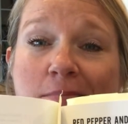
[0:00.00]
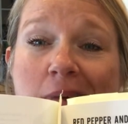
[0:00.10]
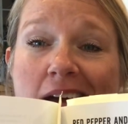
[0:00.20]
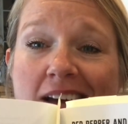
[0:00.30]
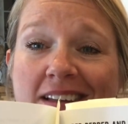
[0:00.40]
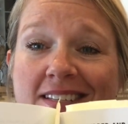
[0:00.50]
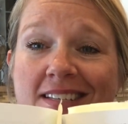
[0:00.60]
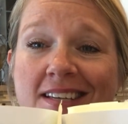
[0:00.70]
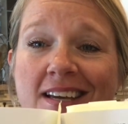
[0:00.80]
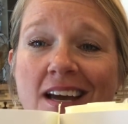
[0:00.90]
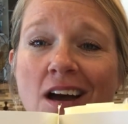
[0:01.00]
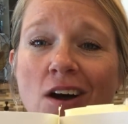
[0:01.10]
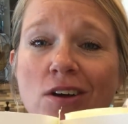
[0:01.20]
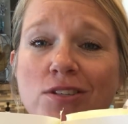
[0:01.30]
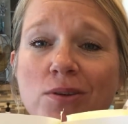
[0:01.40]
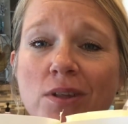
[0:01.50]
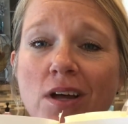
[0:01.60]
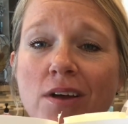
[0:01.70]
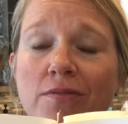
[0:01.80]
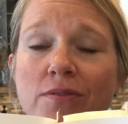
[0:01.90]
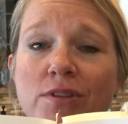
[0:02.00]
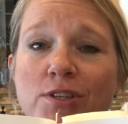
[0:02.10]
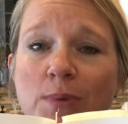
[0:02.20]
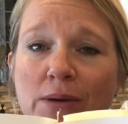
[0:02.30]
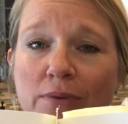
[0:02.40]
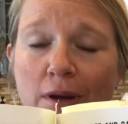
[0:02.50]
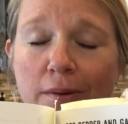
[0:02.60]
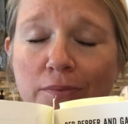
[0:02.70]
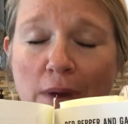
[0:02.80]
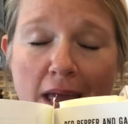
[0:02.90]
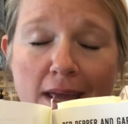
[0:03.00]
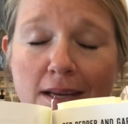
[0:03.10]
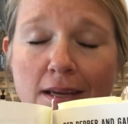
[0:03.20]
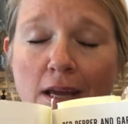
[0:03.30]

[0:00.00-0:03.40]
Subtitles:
but I also love the sweet red